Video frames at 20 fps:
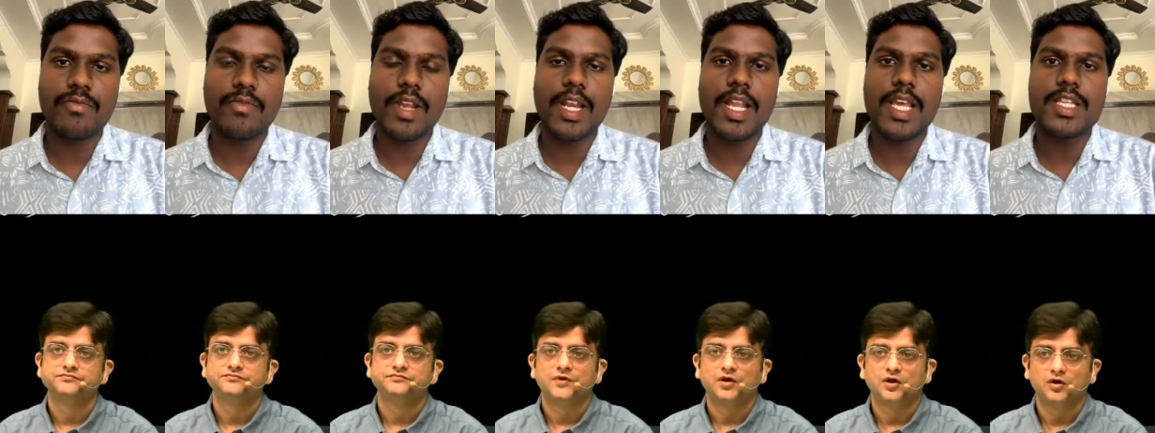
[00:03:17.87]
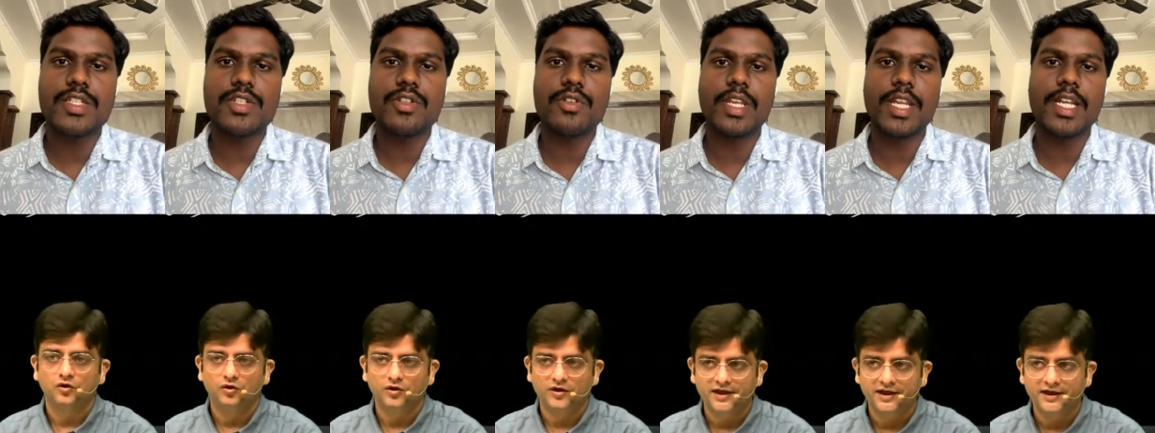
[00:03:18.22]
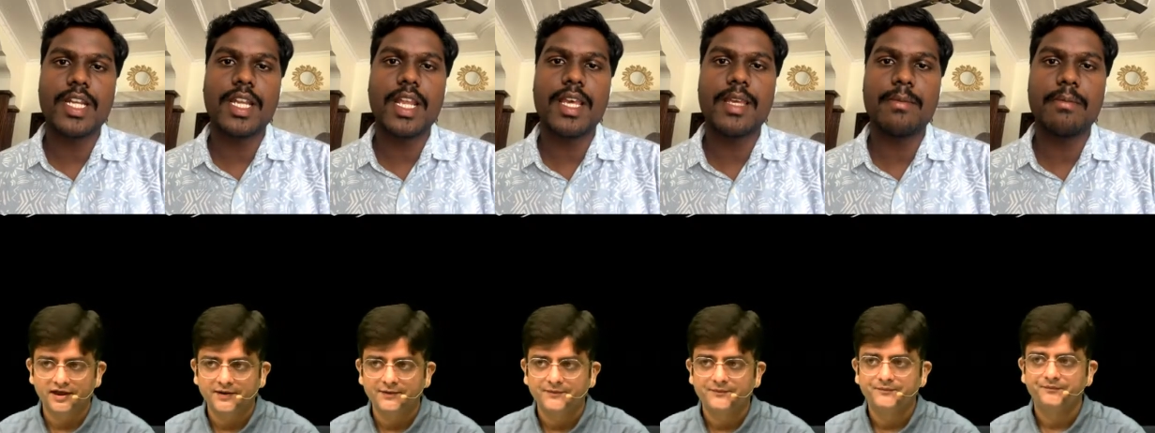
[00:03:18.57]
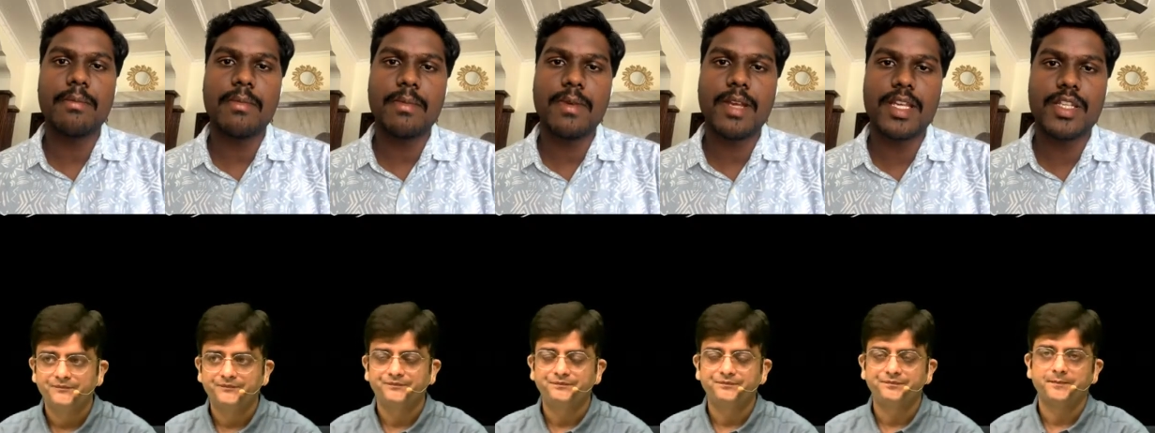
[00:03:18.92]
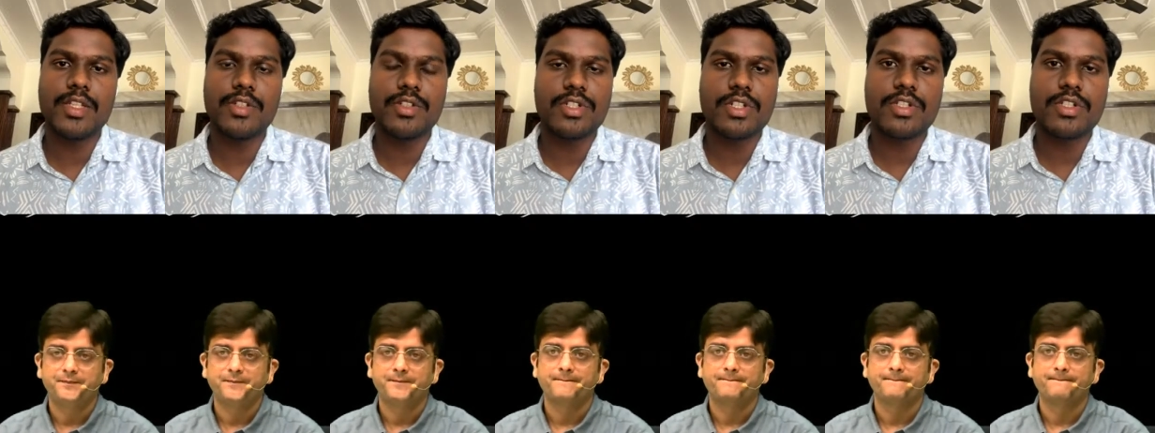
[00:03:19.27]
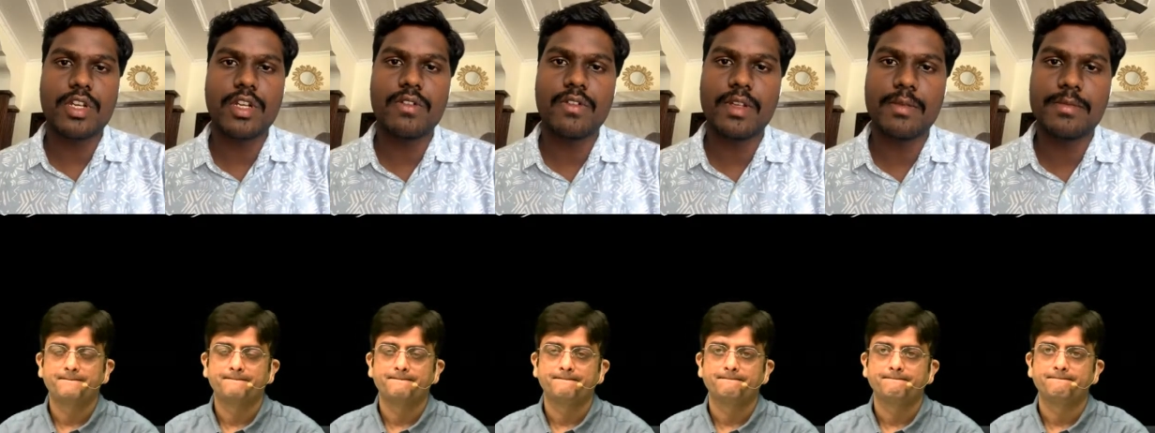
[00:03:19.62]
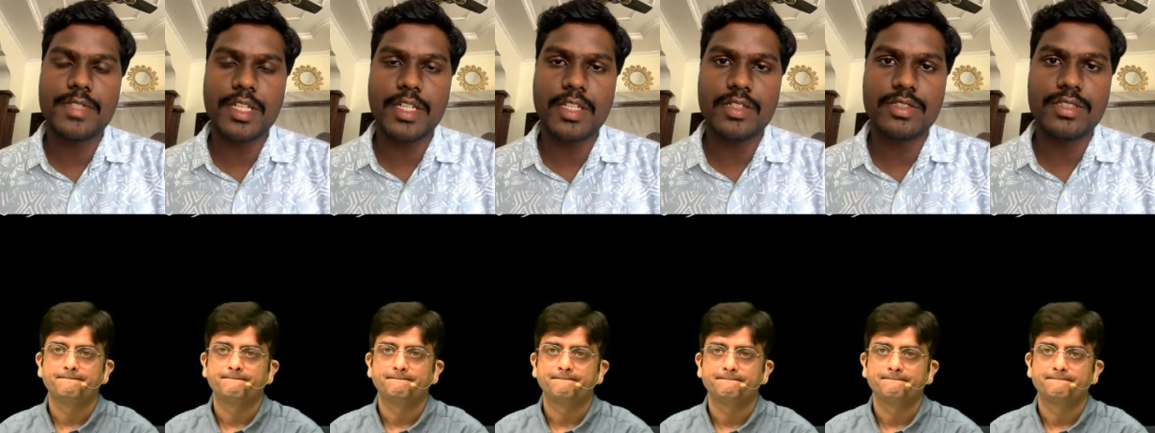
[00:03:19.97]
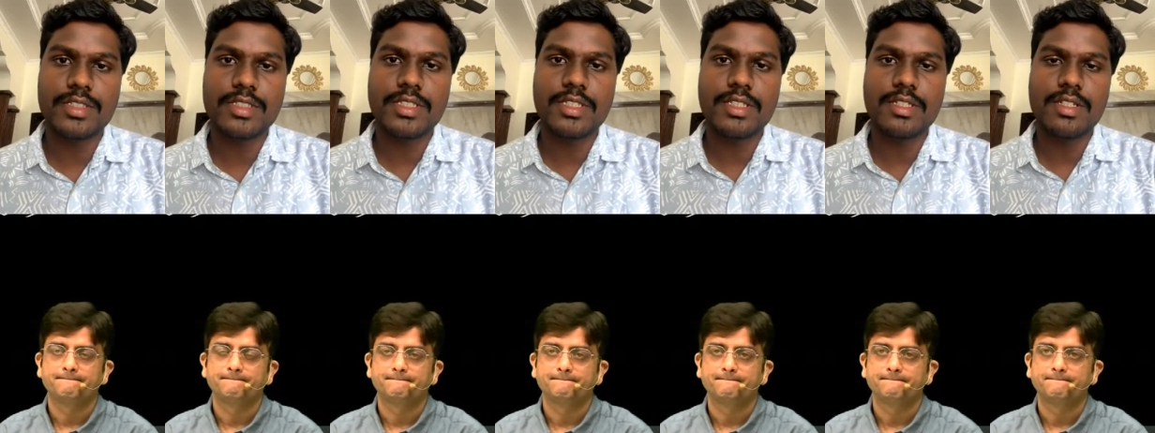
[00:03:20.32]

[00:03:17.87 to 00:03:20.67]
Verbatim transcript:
Speaker 1: When I okay. used to get time, I used to solve MCQs.